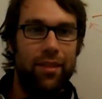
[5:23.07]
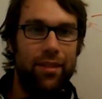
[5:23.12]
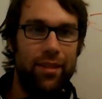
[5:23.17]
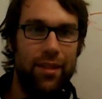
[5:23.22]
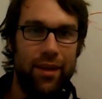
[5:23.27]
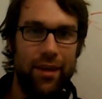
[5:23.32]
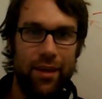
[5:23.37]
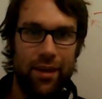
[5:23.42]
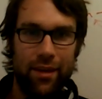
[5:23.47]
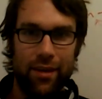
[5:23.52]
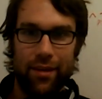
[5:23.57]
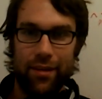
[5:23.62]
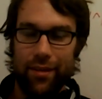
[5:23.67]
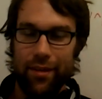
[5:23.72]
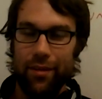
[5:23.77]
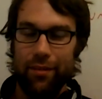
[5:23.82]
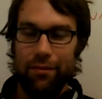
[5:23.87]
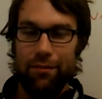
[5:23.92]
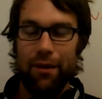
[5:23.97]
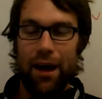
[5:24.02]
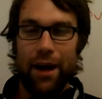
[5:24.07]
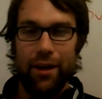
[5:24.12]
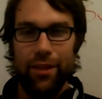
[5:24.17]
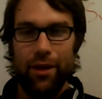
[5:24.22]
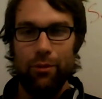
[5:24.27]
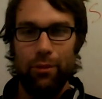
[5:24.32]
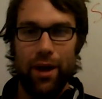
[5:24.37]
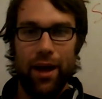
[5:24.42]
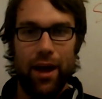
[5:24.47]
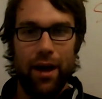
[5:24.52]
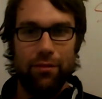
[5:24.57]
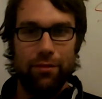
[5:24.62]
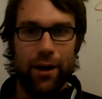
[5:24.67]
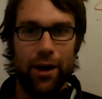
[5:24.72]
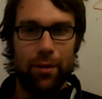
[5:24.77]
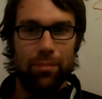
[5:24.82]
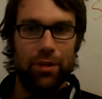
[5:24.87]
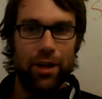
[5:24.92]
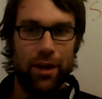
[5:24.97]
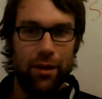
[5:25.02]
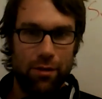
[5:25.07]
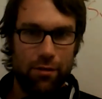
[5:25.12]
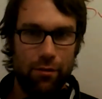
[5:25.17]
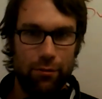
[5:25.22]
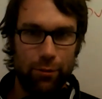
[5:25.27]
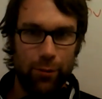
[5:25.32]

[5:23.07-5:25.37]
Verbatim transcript: the fact that we have airplanes.